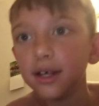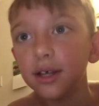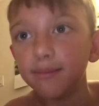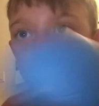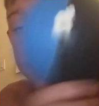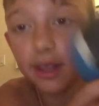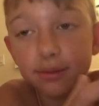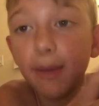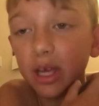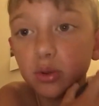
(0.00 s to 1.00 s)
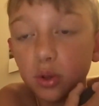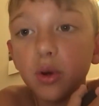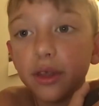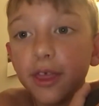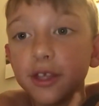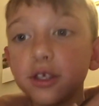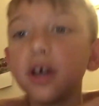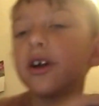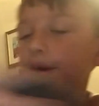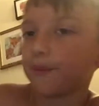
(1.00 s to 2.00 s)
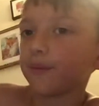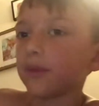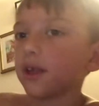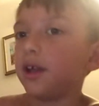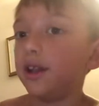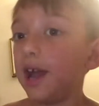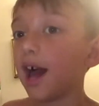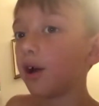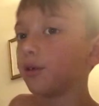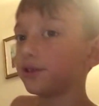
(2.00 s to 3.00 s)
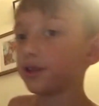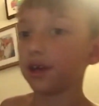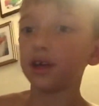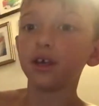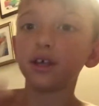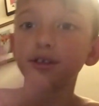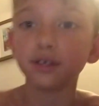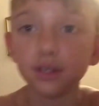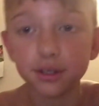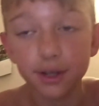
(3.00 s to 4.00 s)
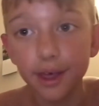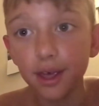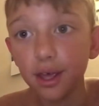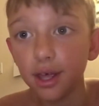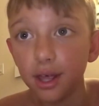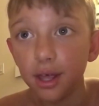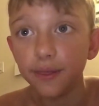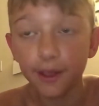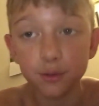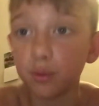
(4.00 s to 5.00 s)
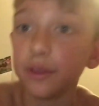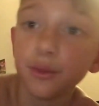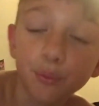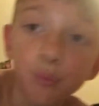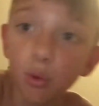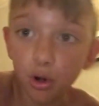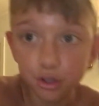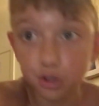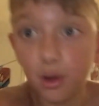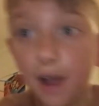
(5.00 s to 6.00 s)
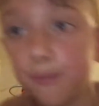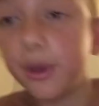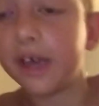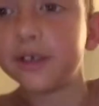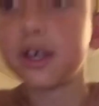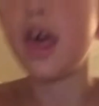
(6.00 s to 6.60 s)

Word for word: Wait, that's Michael Jordan. That's okay. Now today and today, that's one of the worst draft picks